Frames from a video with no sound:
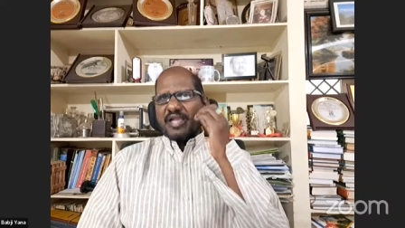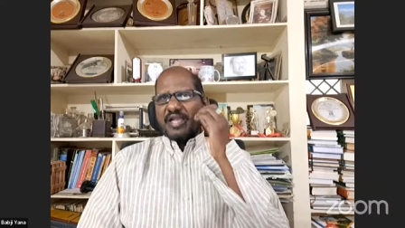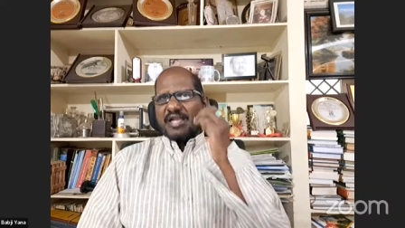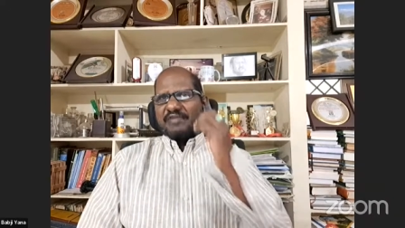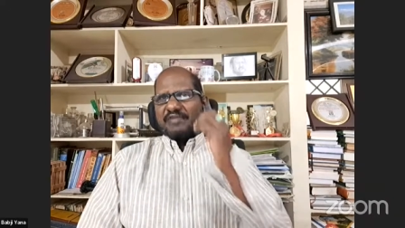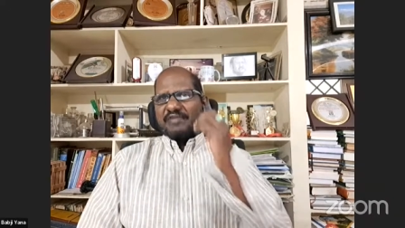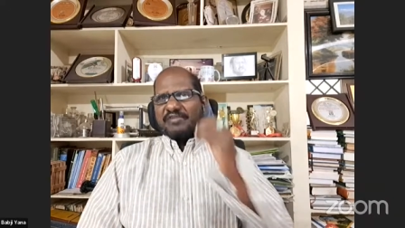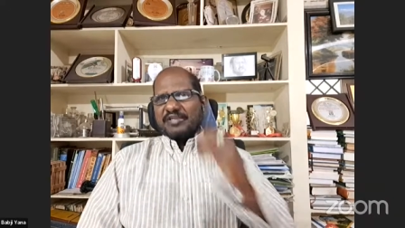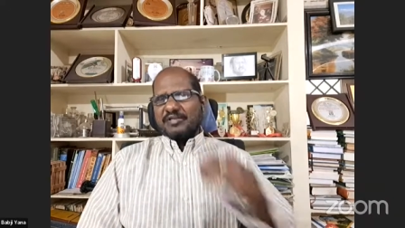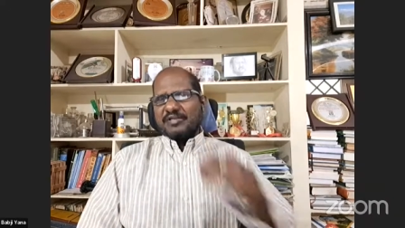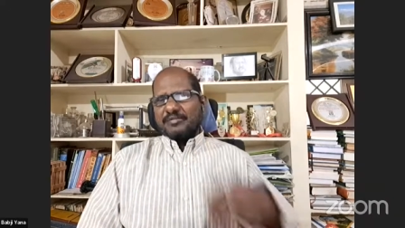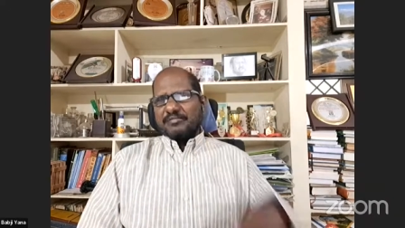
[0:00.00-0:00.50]

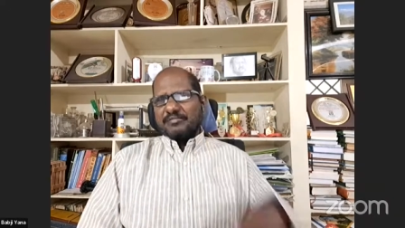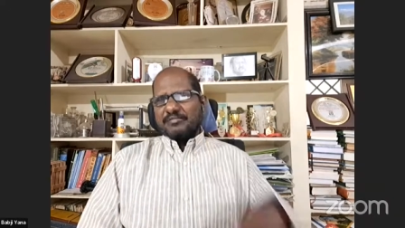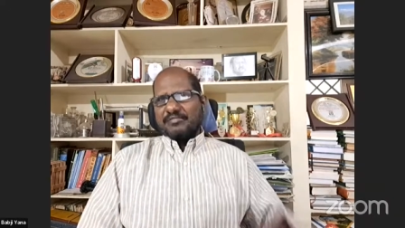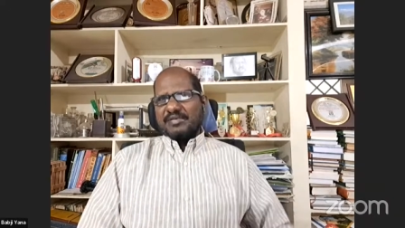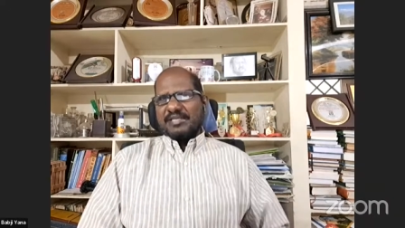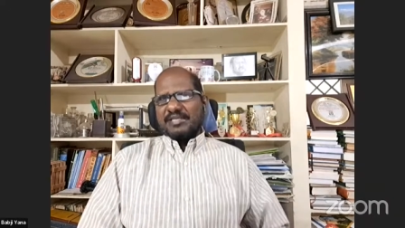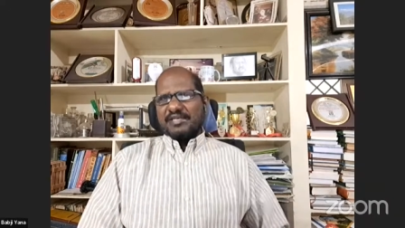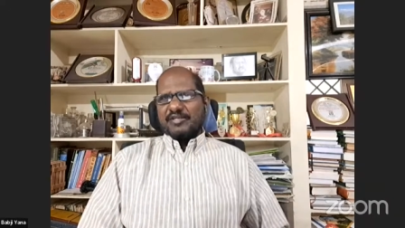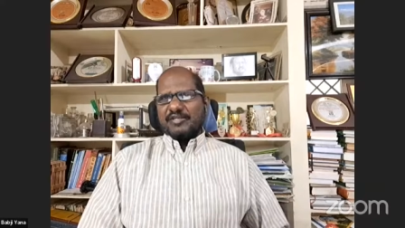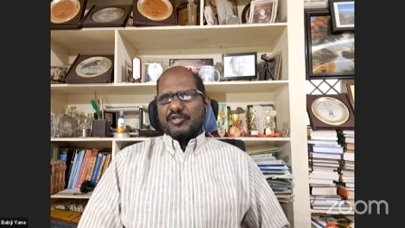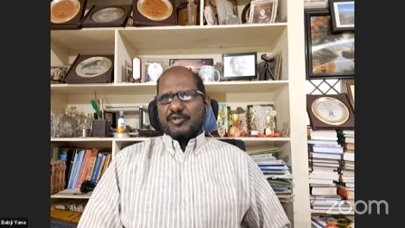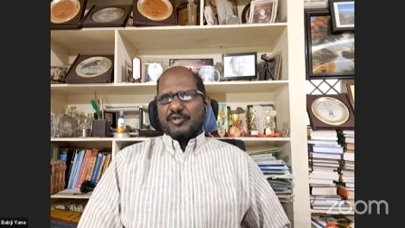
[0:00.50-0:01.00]
having
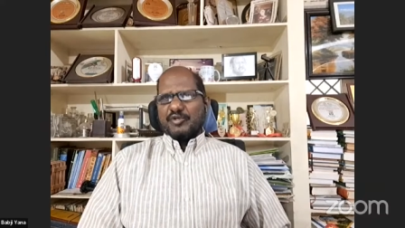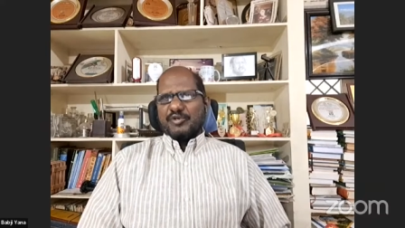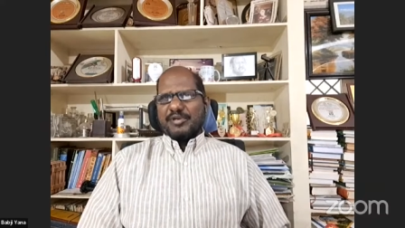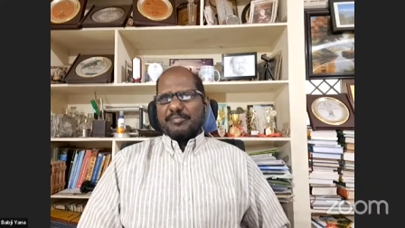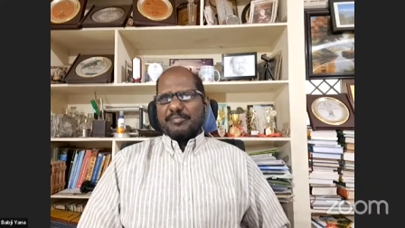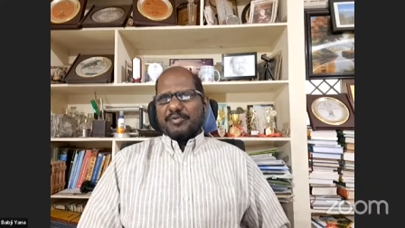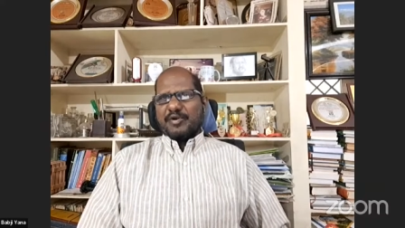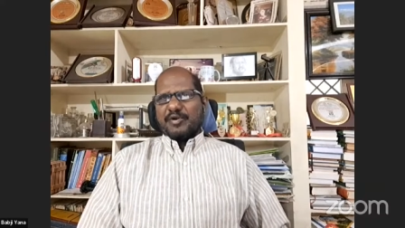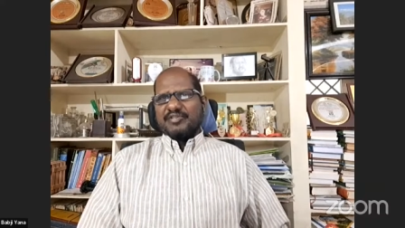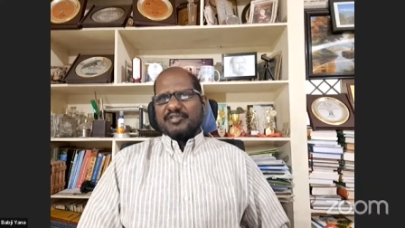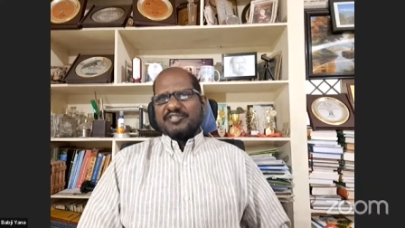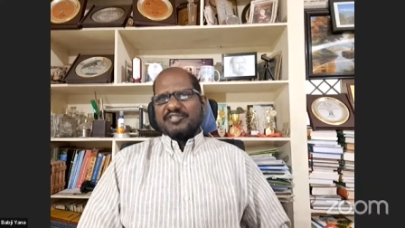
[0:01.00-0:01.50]
been
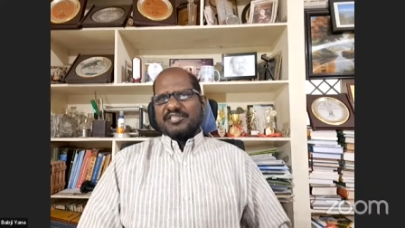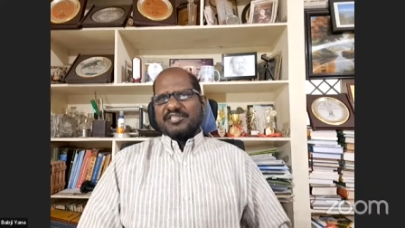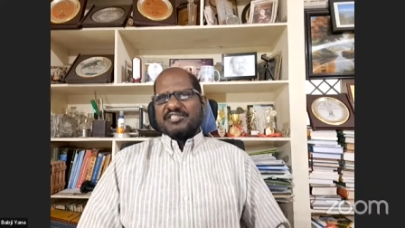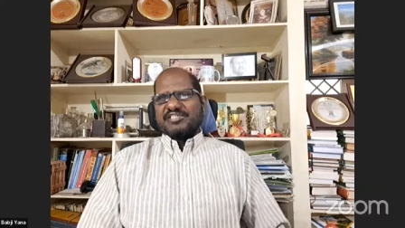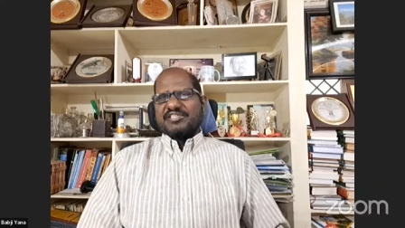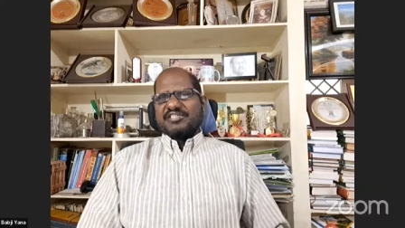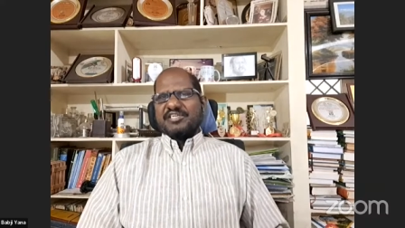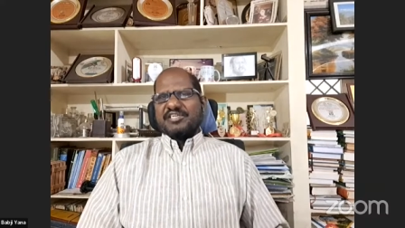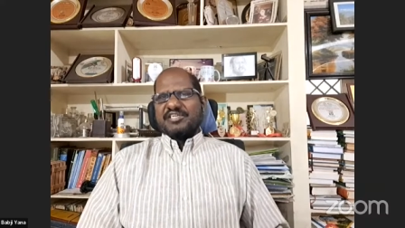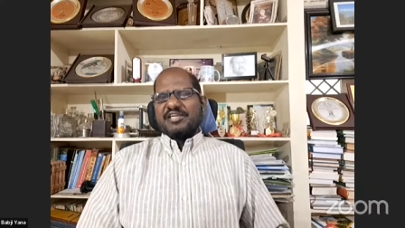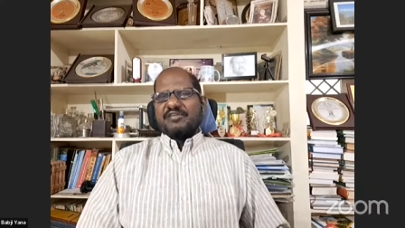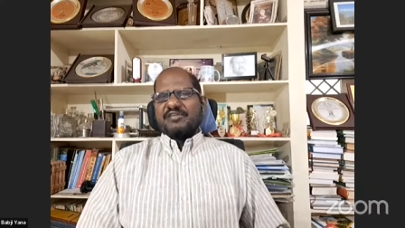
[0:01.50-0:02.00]
duly
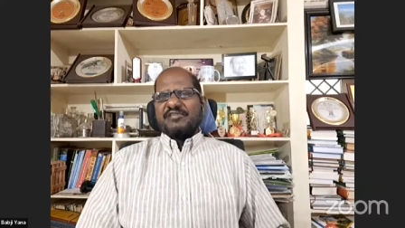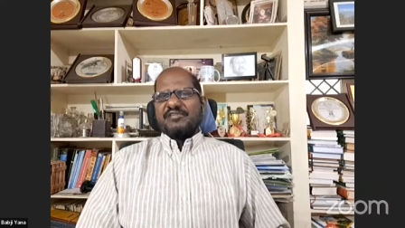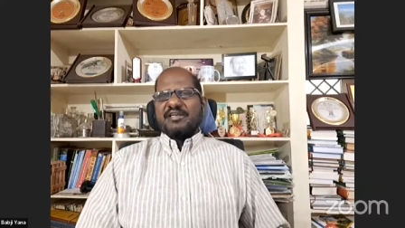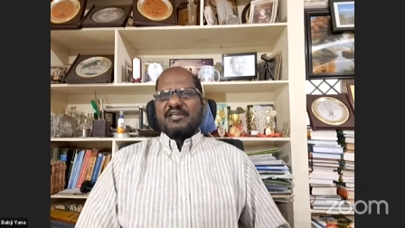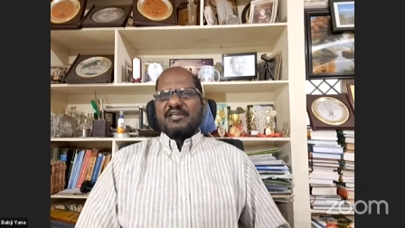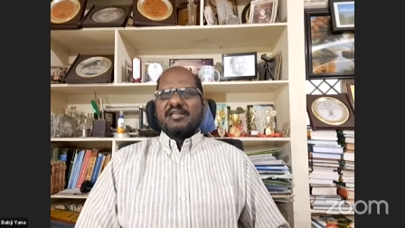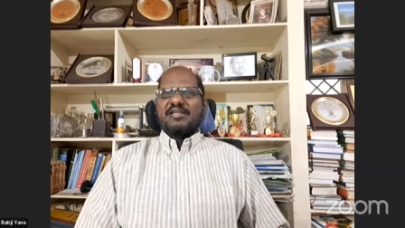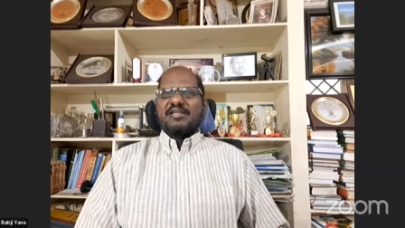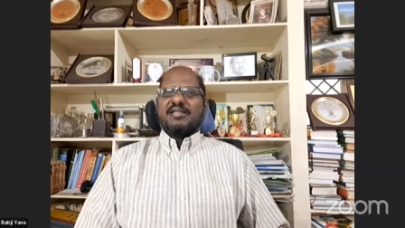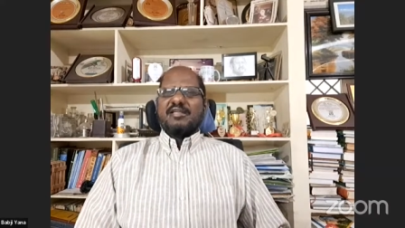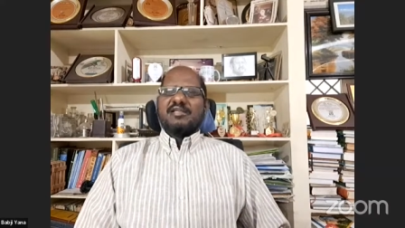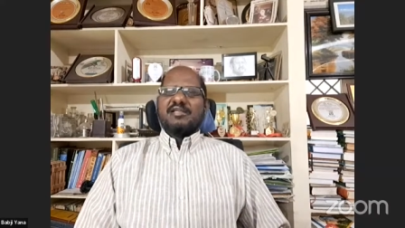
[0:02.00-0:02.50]
processed, it
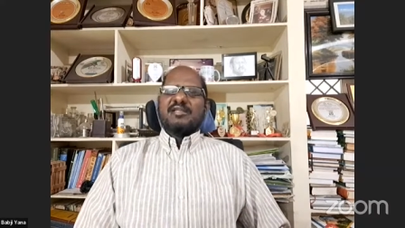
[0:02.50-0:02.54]
will